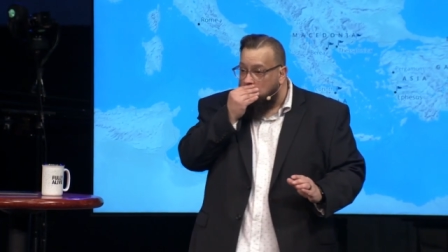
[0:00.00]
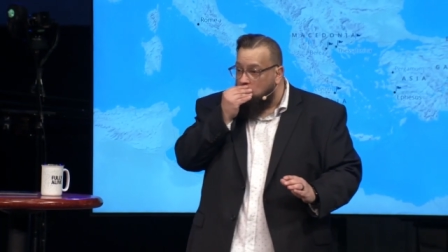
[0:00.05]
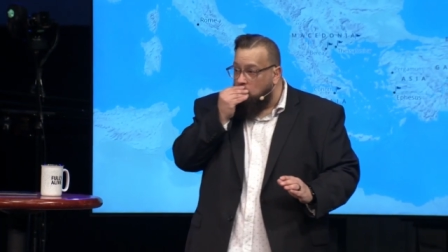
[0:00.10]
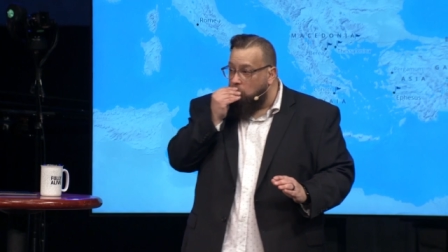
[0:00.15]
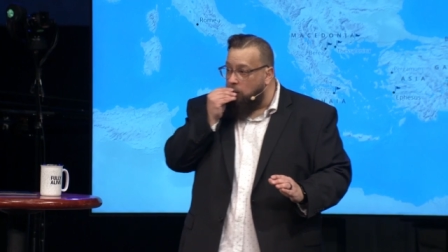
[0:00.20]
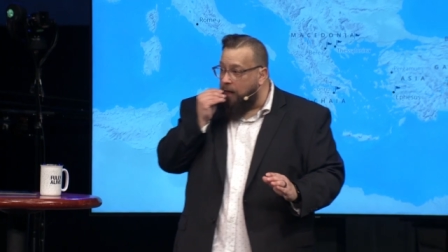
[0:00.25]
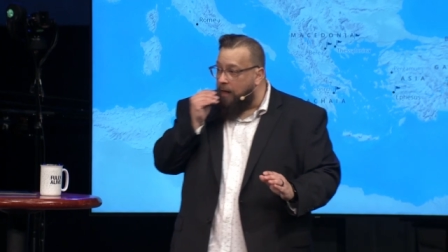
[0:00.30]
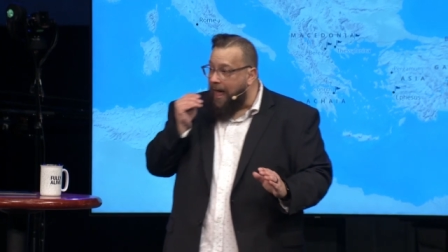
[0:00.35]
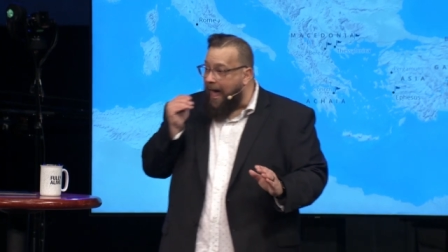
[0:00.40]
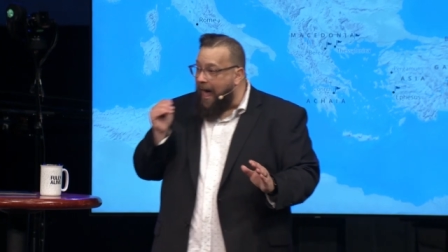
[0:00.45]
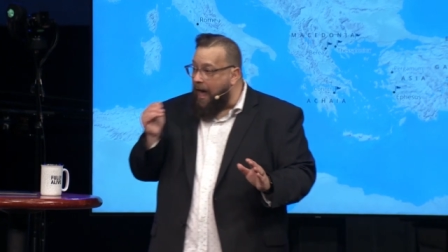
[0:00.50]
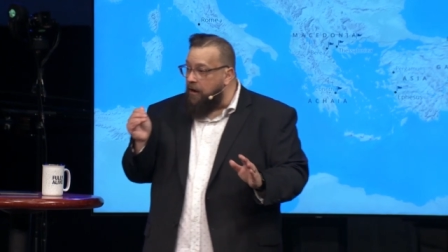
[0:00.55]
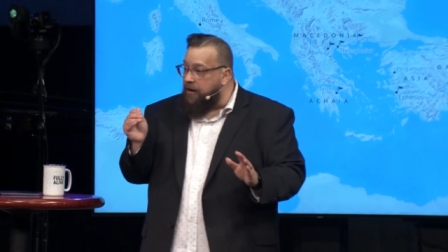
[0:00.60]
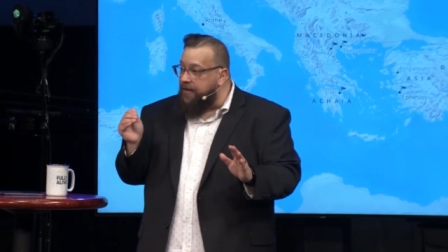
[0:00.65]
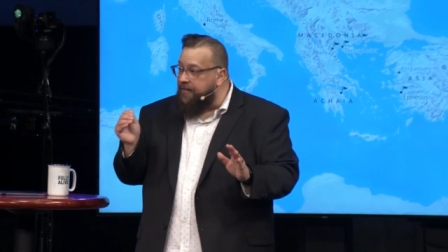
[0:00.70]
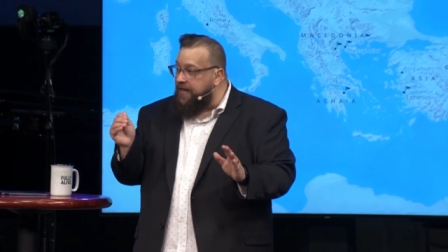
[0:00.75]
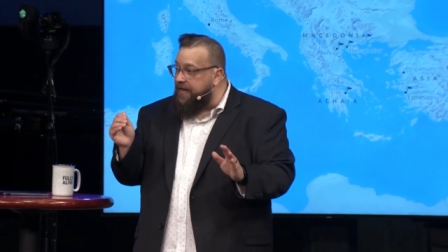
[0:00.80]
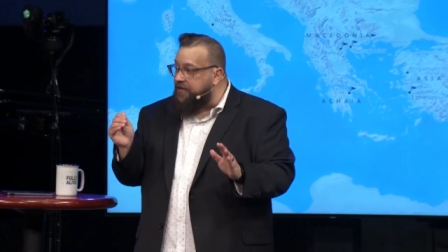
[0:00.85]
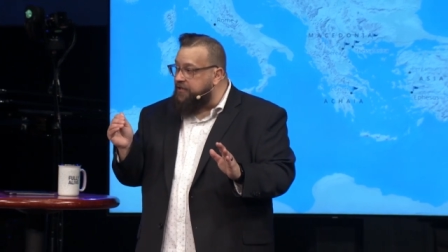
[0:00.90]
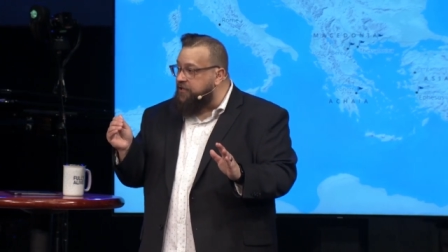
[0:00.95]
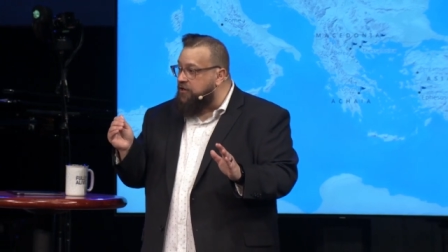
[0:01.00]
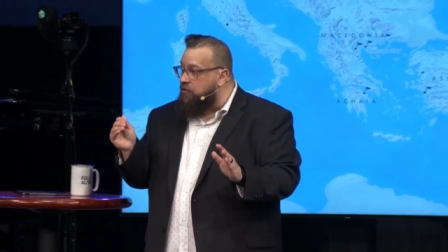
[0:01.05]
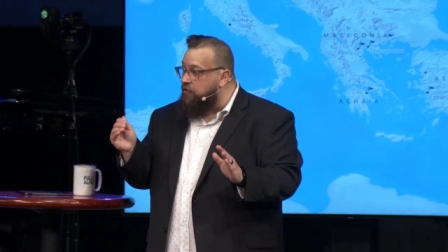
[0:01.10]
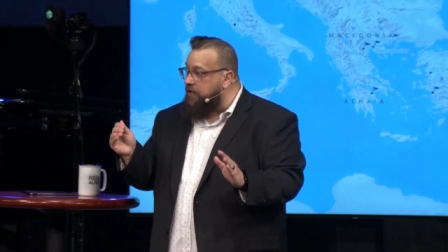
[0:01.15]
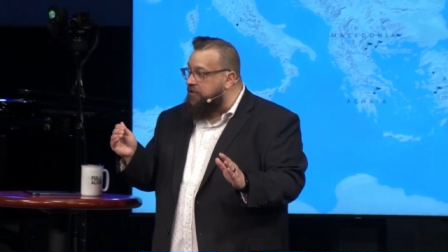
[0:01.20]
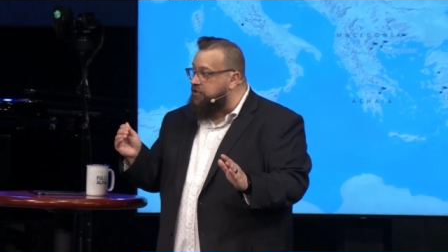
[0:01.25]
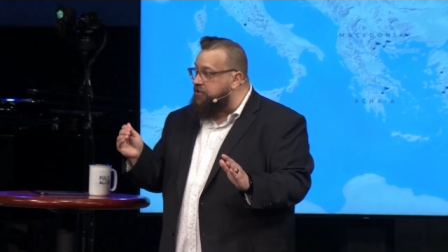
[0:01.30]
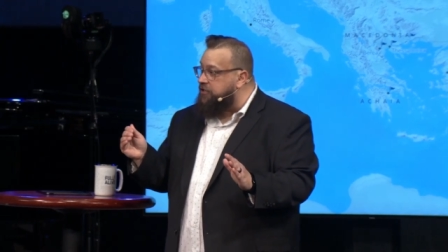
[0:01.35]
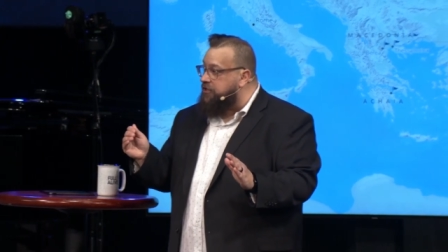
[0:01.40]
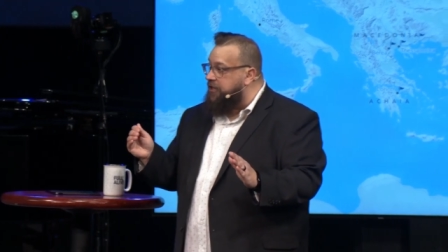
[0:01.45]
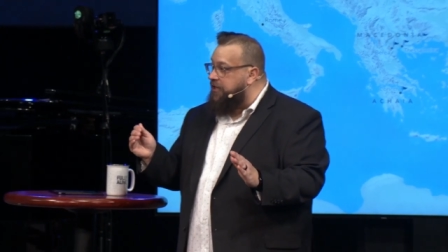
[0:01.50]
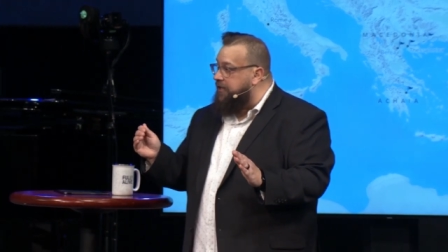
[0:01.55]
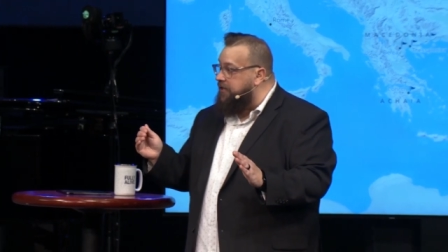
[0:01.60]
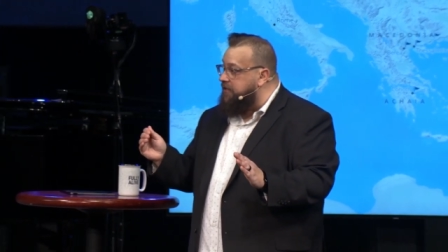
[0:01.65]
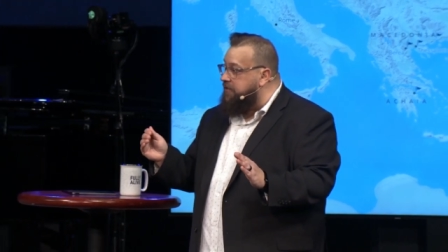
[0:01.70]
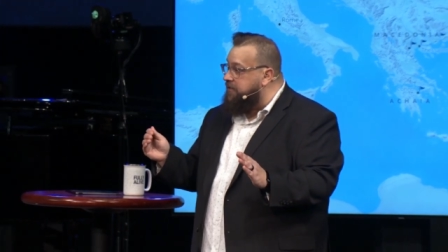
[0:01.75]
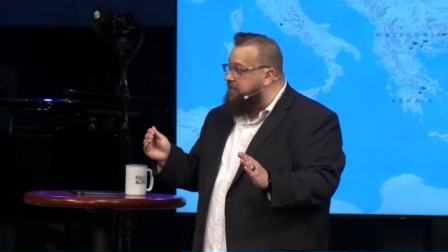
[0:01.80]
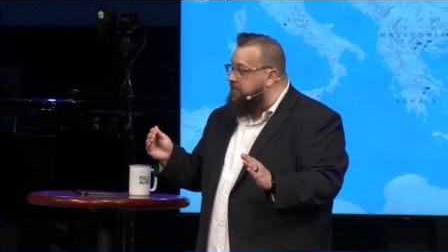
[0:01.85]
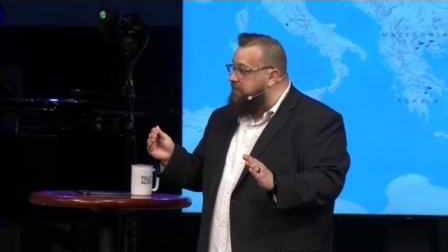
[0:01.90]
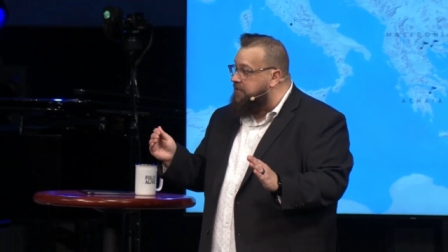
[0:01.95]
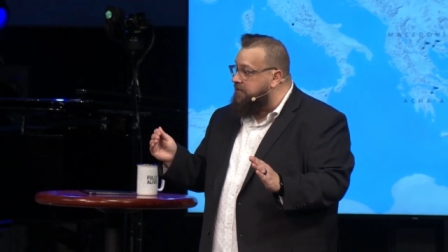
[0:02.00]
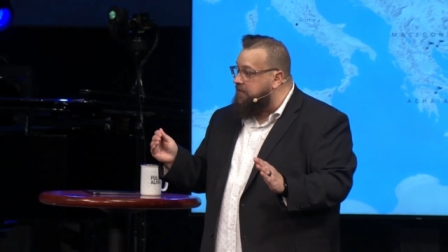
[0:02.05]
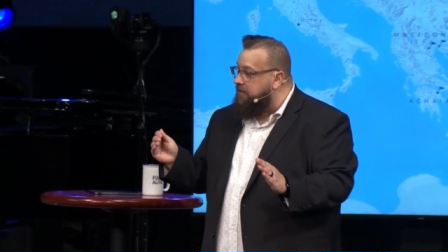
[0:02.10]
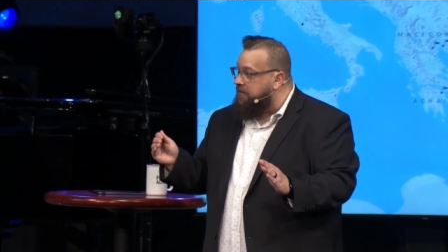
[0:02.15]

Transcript: Well, how did these Christians